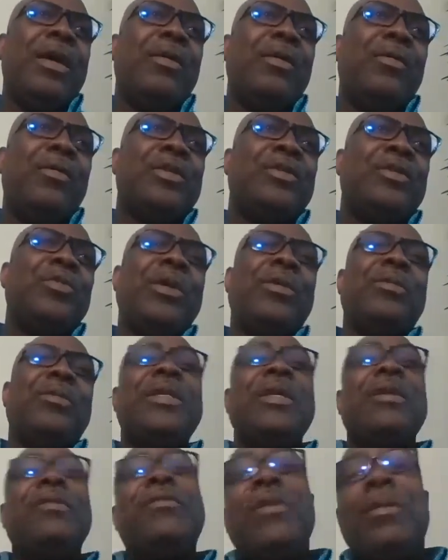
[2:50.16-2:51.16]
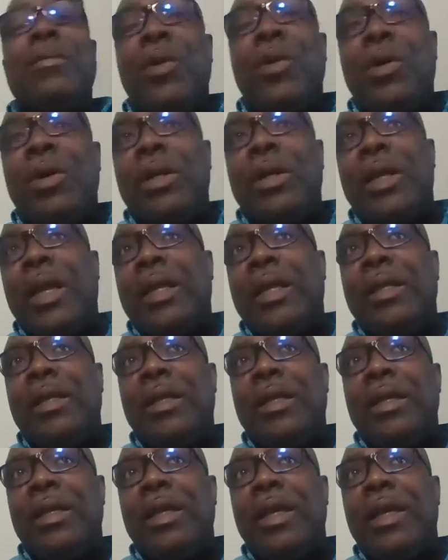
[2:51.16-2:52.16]
which were obtained from online
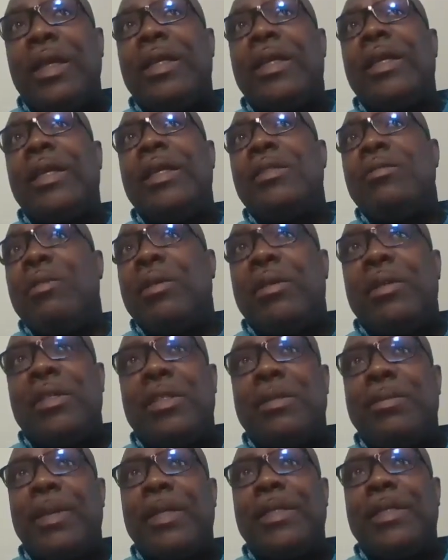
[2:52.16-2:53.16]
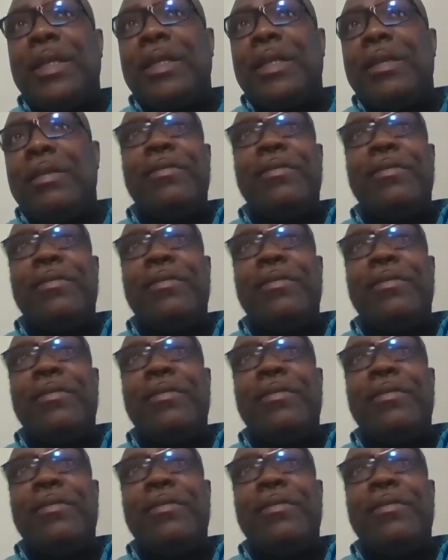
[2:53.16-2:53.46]
education were respected.